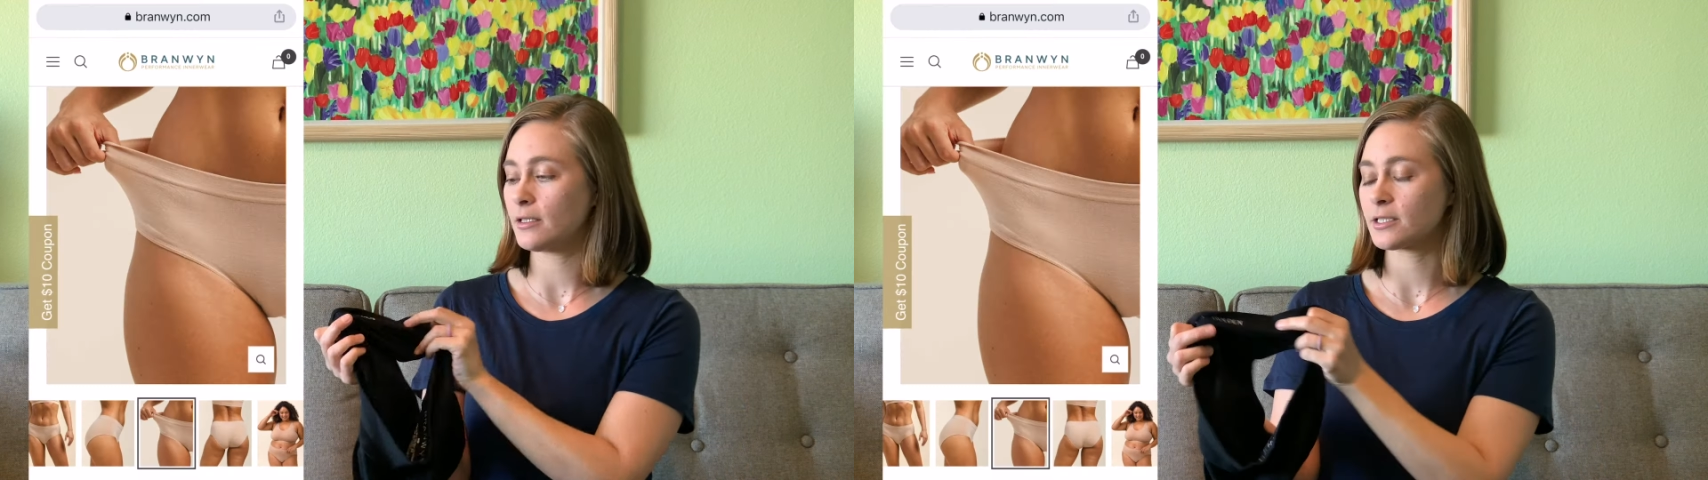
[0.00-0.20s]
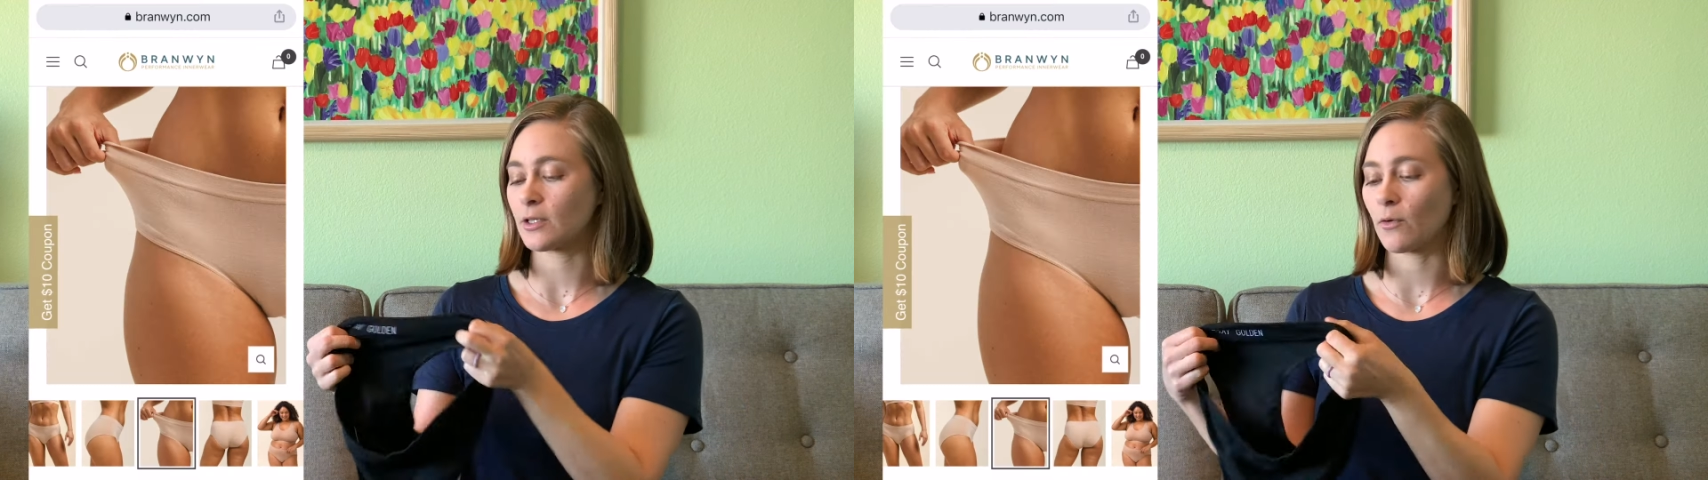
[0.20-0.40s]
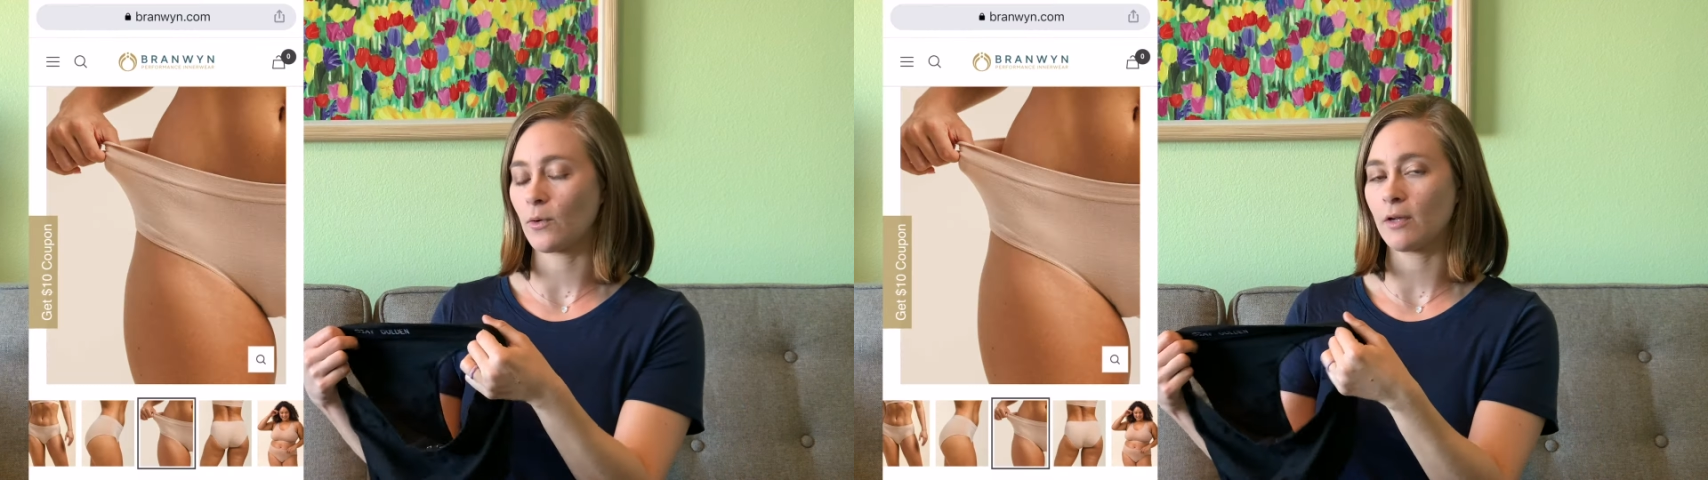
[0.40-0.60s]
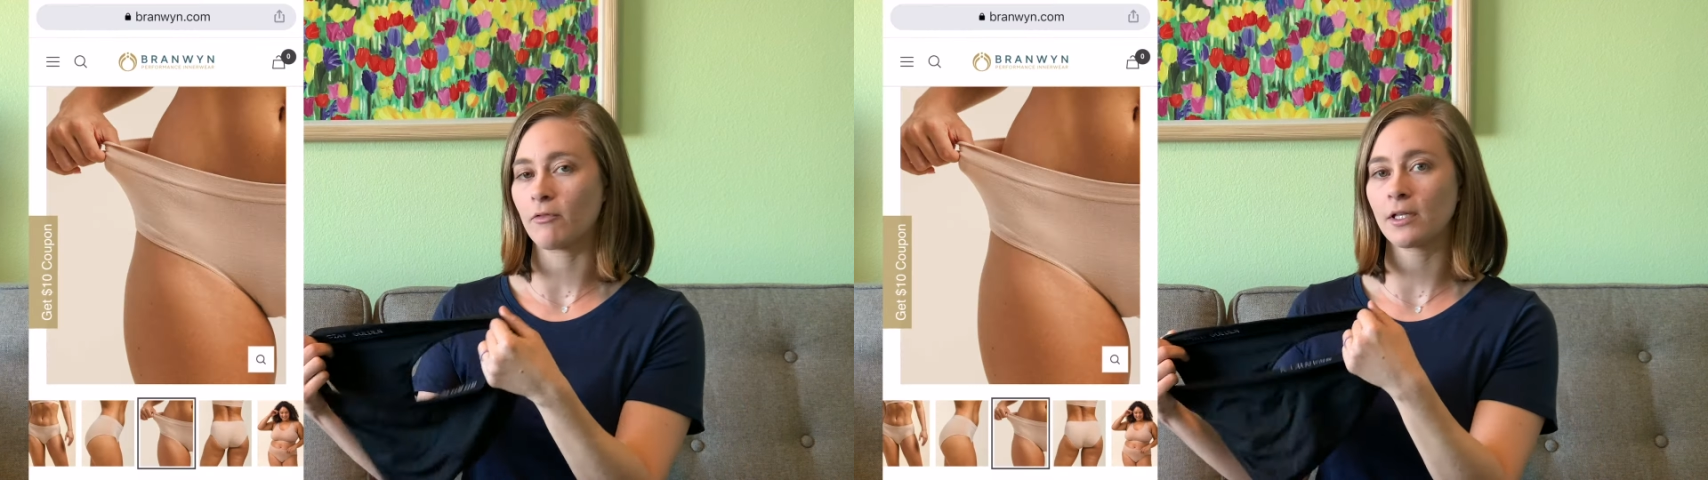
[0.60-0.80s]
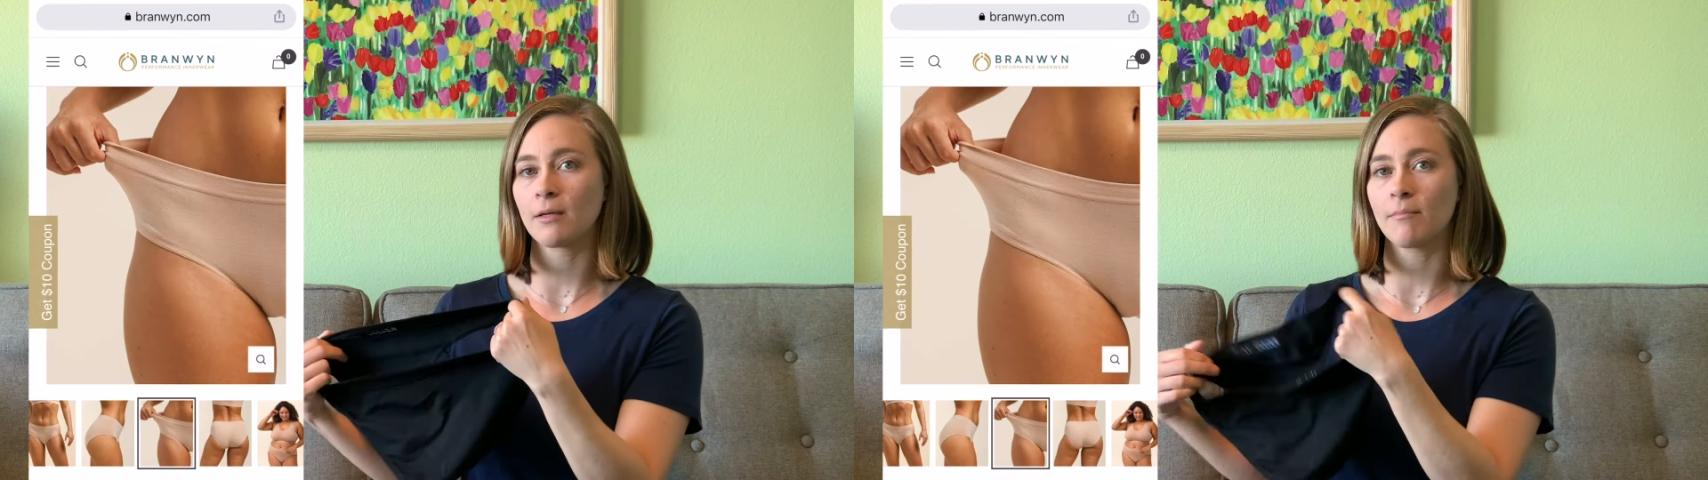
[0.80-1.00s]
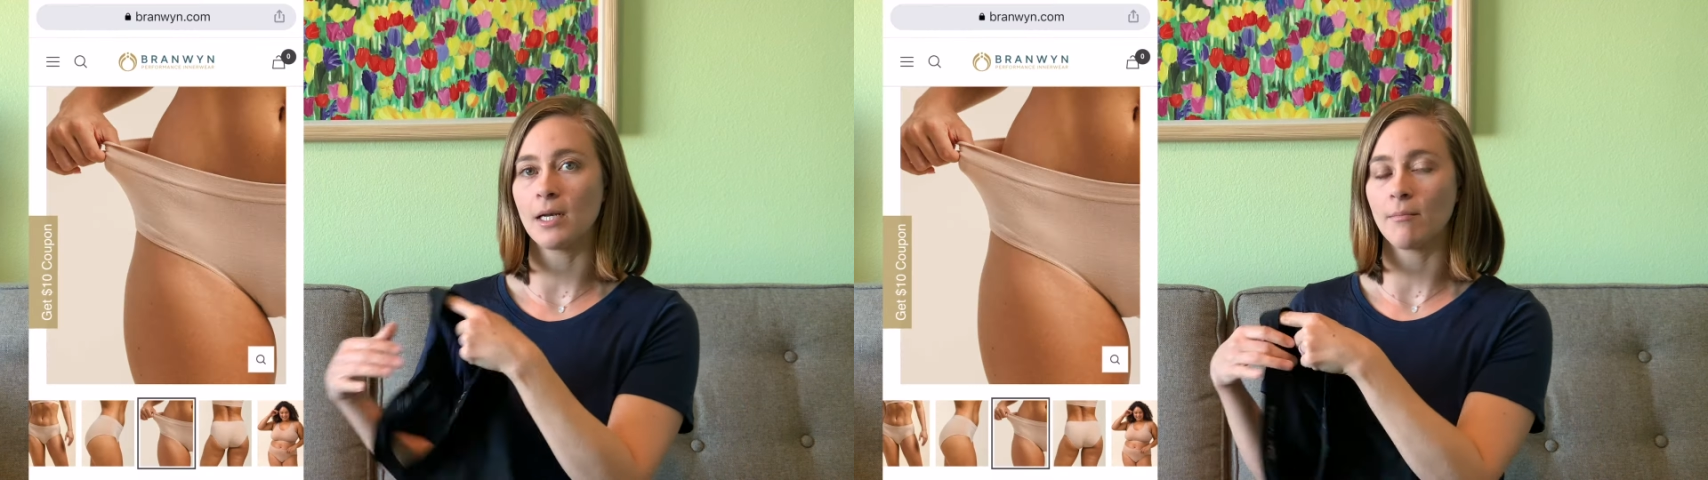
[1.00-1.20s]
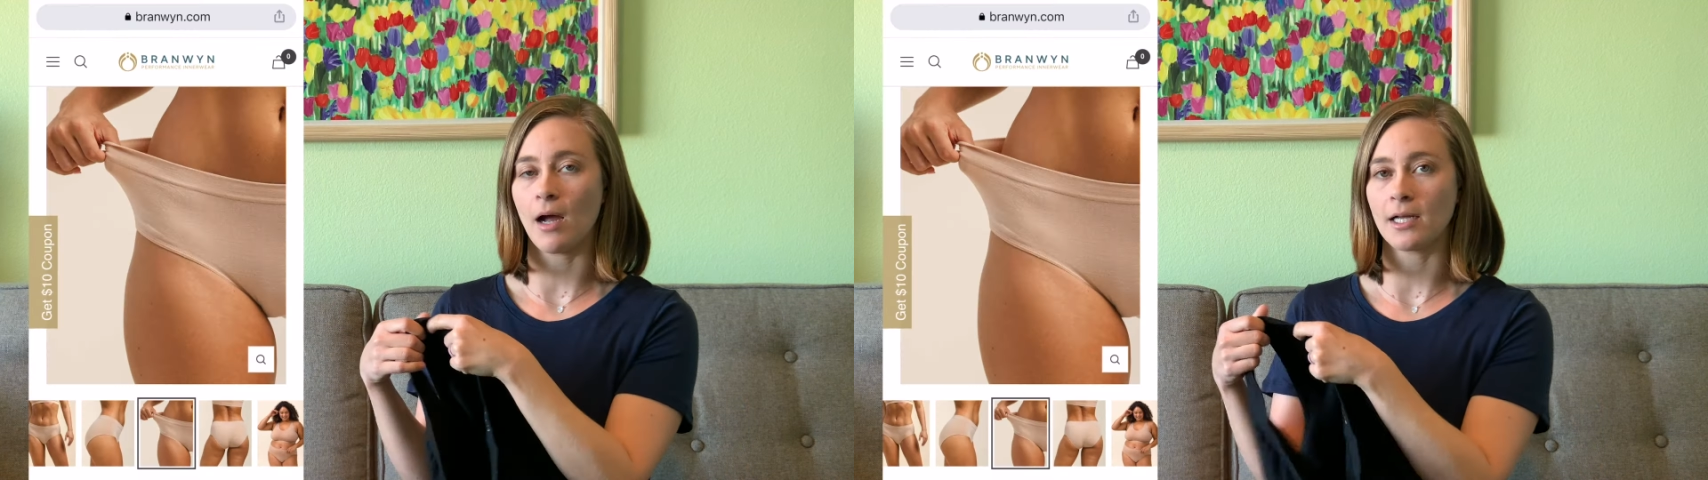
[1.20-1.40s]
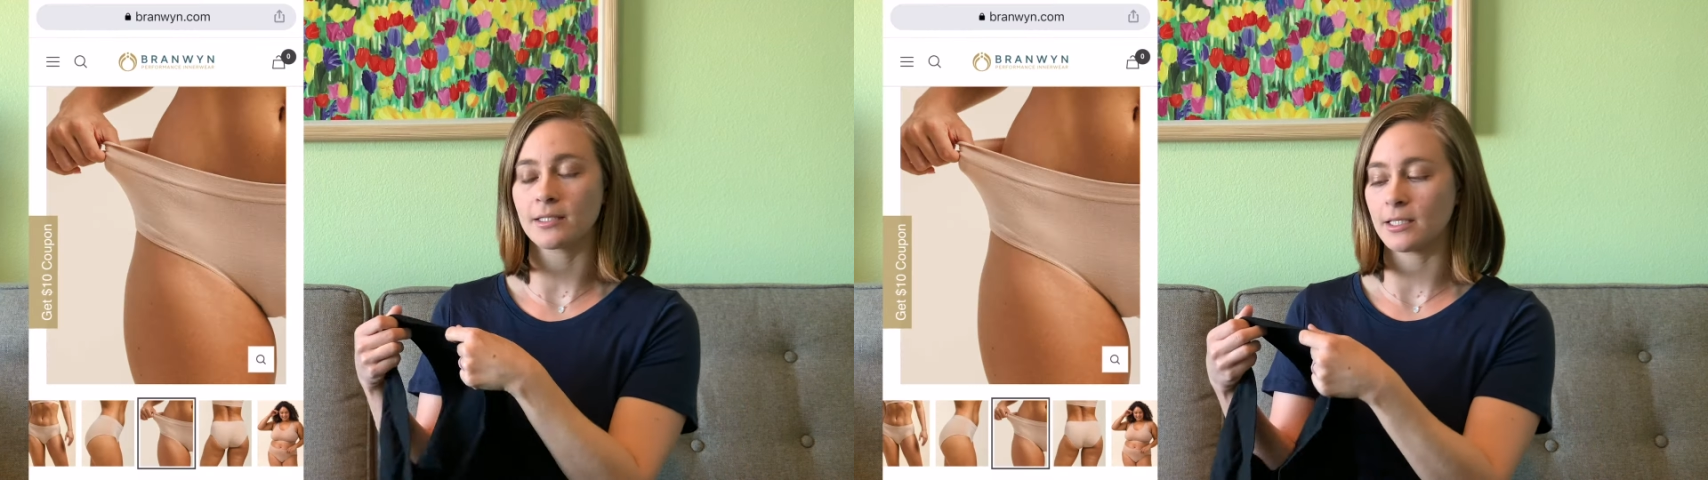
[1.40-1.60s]
so it really
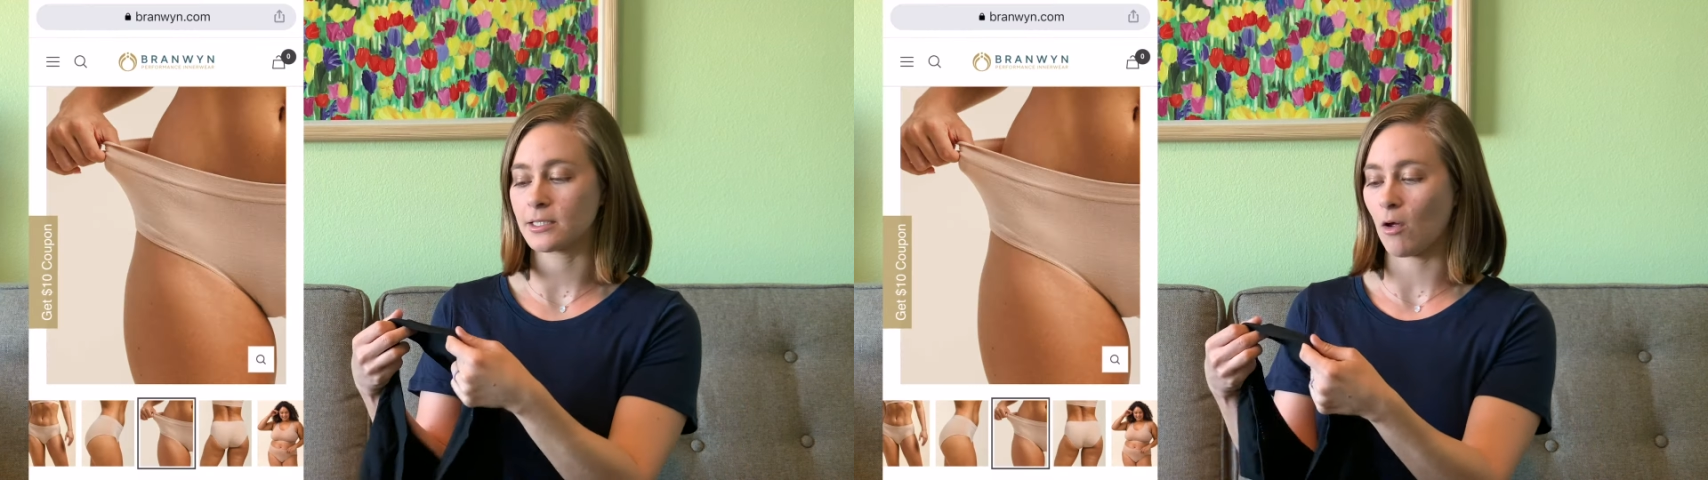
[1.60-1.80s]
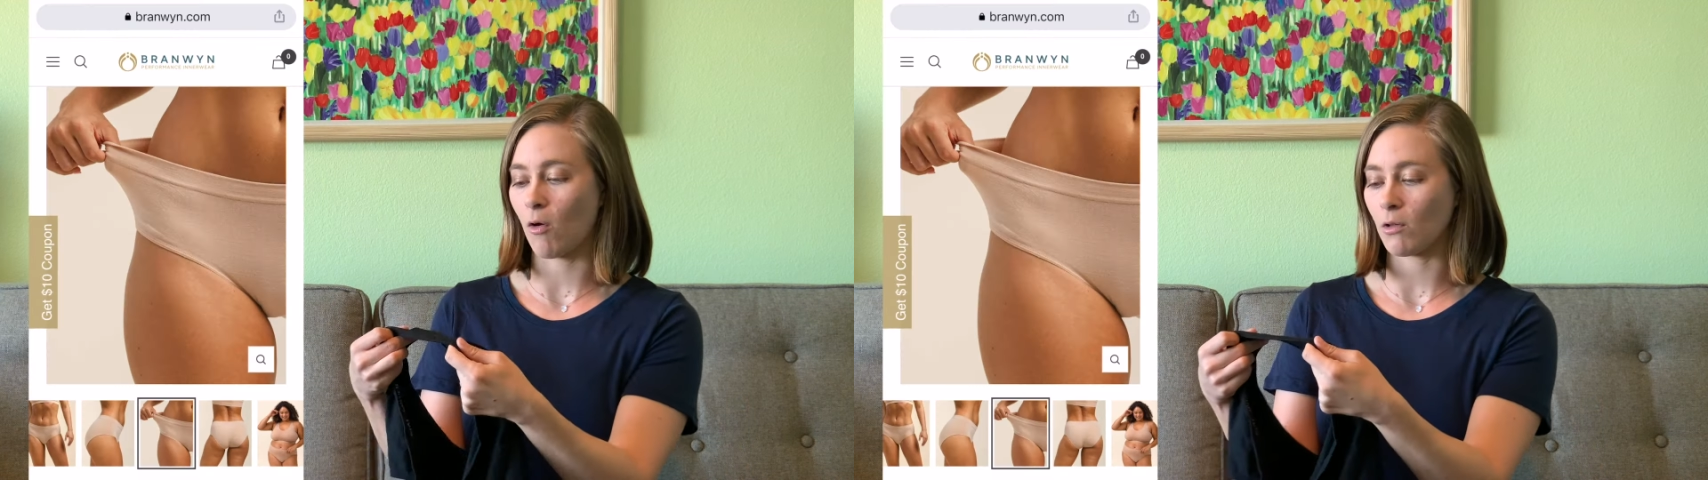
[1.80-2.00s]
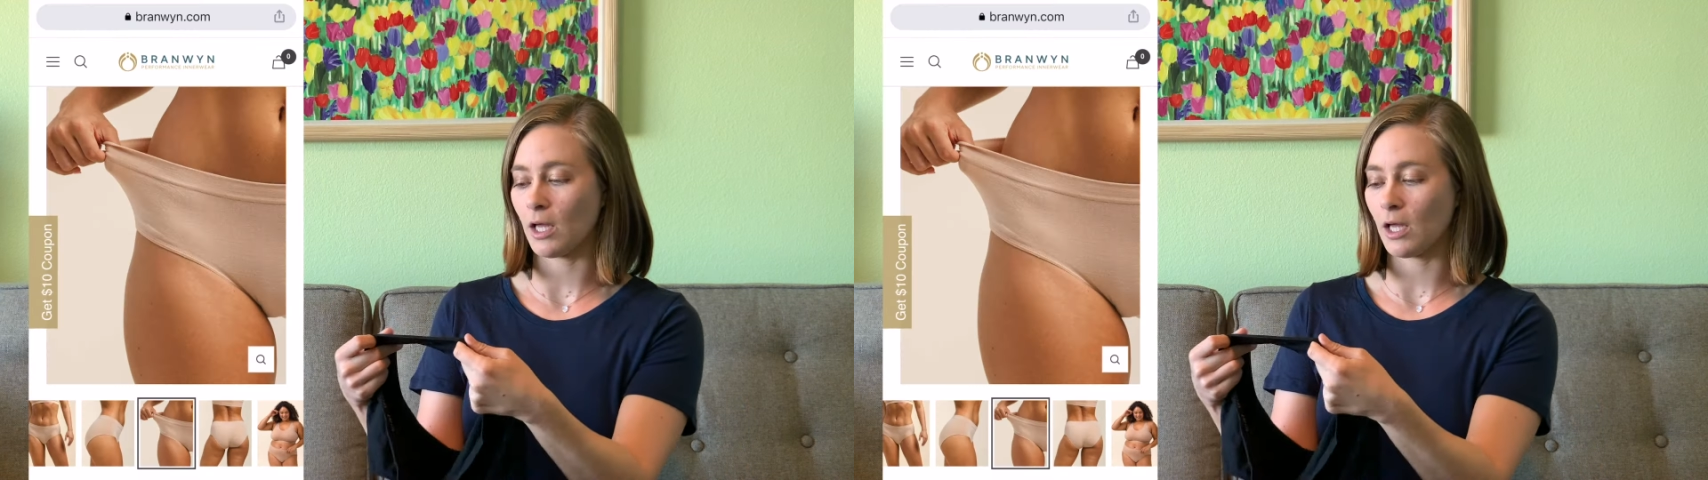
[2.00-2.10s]
minimizes all